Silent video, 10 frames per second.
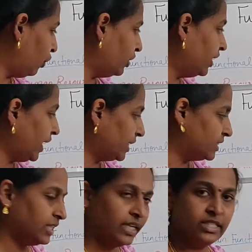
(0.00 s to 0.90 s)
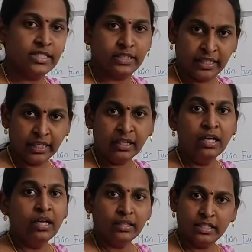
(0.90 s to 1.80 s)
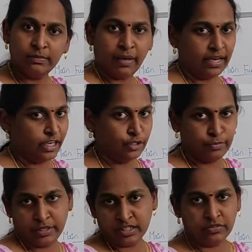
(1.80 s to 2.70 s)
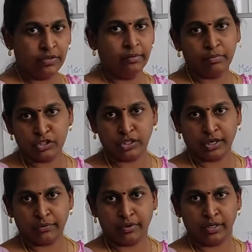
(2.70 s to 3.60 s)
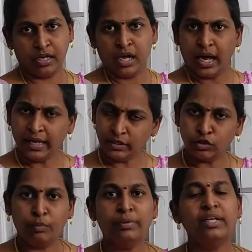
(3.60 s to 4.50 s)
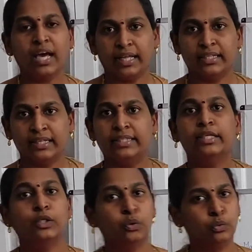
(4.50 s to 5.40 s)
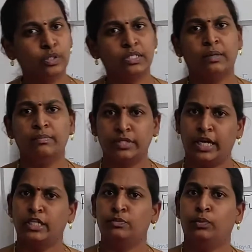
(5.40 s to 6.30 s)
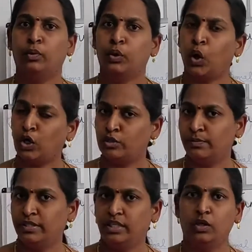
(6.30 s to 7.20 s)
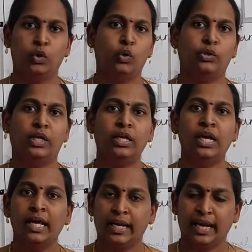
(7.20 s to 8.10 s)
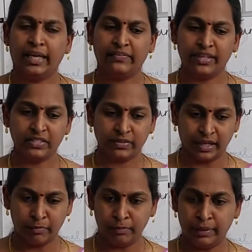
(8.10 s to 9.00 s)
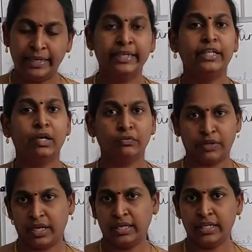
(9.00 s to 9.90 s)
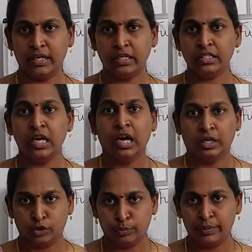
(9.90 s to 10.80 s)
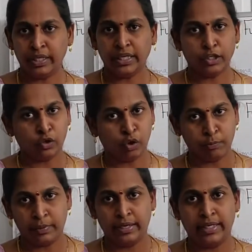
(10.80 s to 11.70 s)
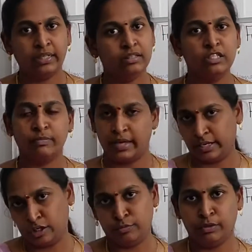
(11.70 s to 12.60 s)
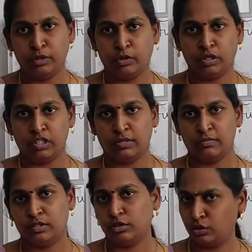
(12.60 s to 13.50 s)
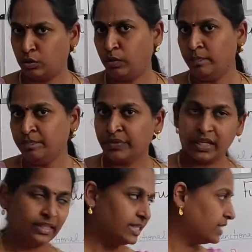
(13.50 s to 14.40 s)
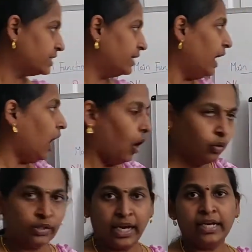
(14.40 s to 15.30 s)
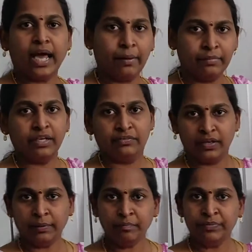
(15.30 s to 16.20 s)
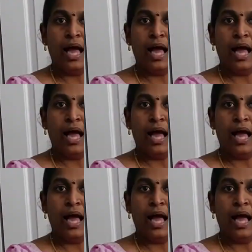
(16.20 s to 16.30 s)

foreign exchange thing. This management is very much required. And so many other things, tourism, transport, hospital, hotel. Likewise, we have plenty of areas to be incorporating this management concepts. So, this is the outline I am giving,